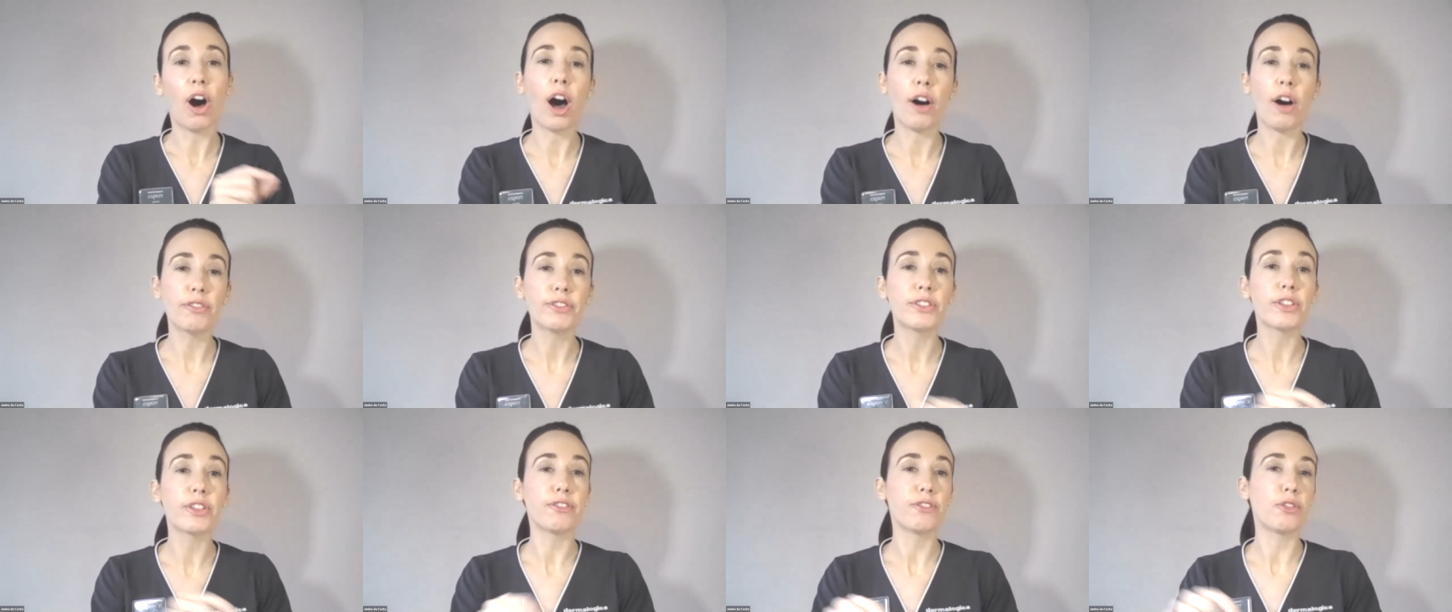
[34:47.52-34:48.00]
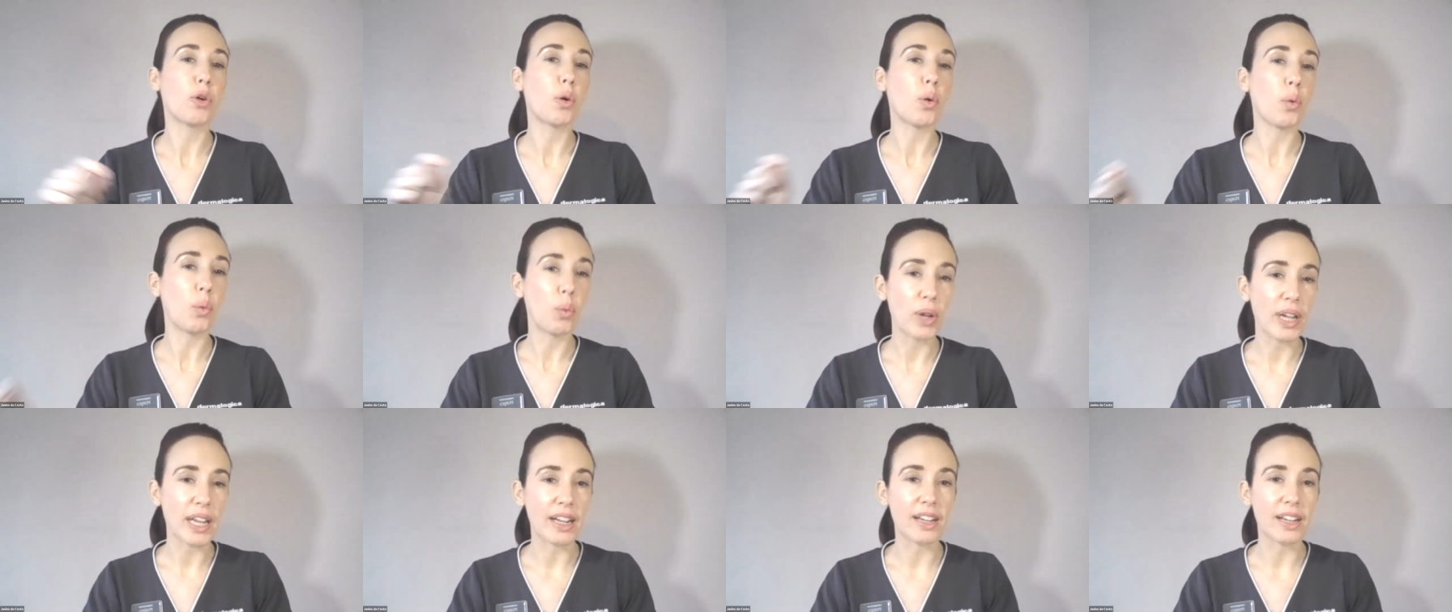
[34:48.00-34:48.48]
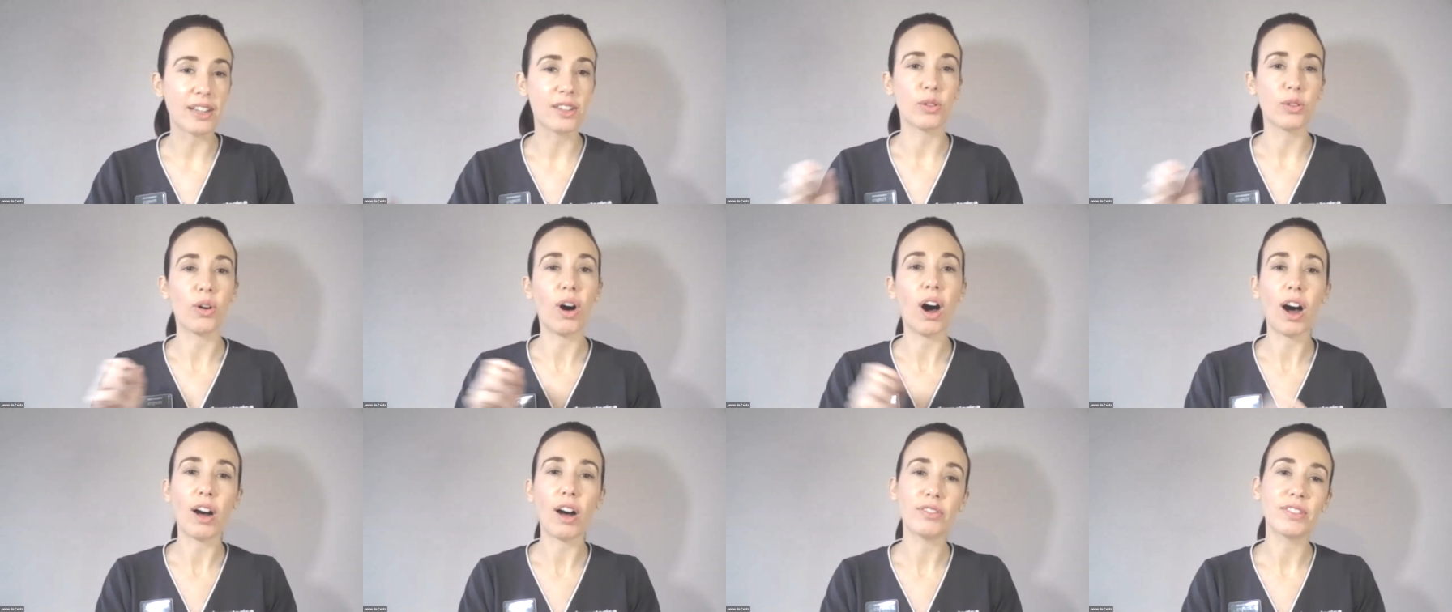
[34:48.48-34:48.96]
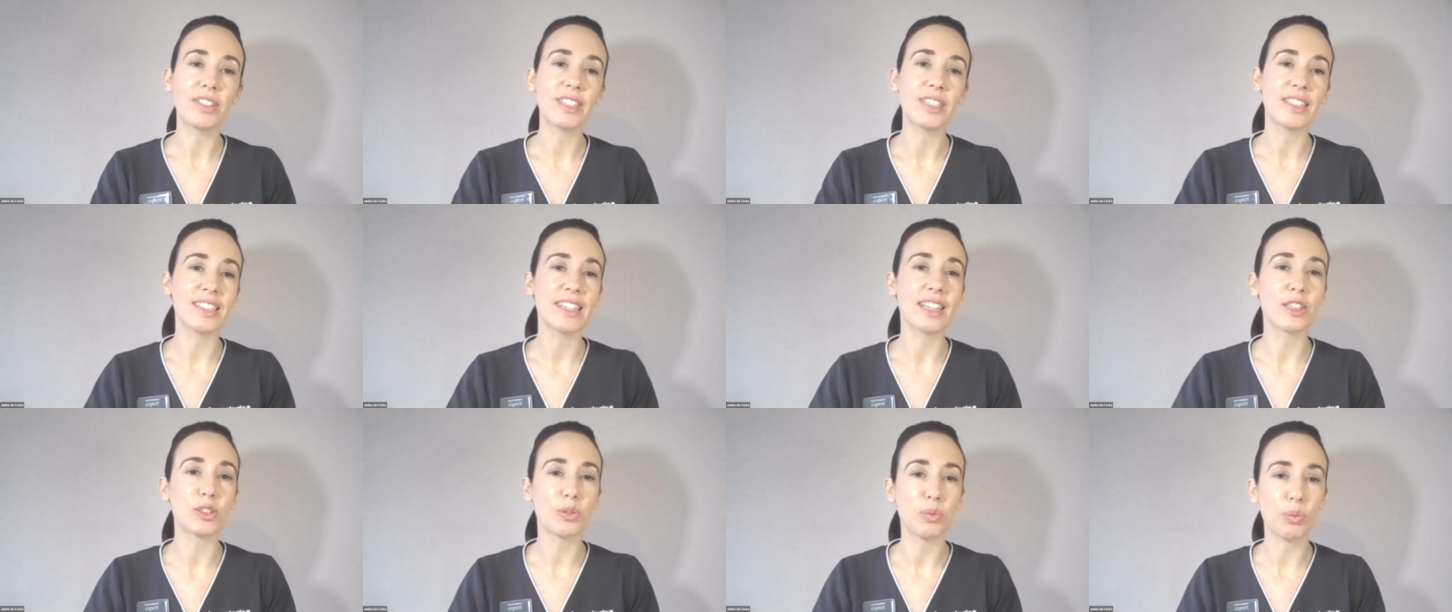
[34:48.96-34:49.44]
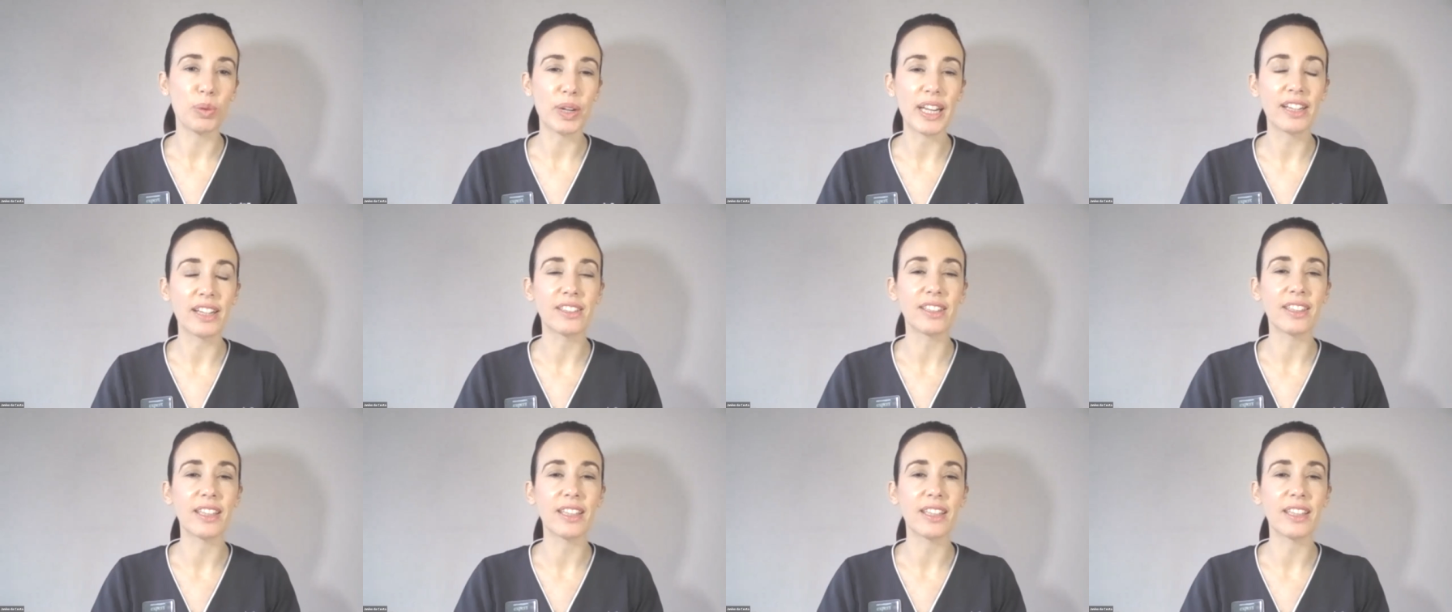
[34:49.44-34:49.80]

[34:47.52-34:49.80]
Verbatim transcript: after 4 weeks or after 6 weeks,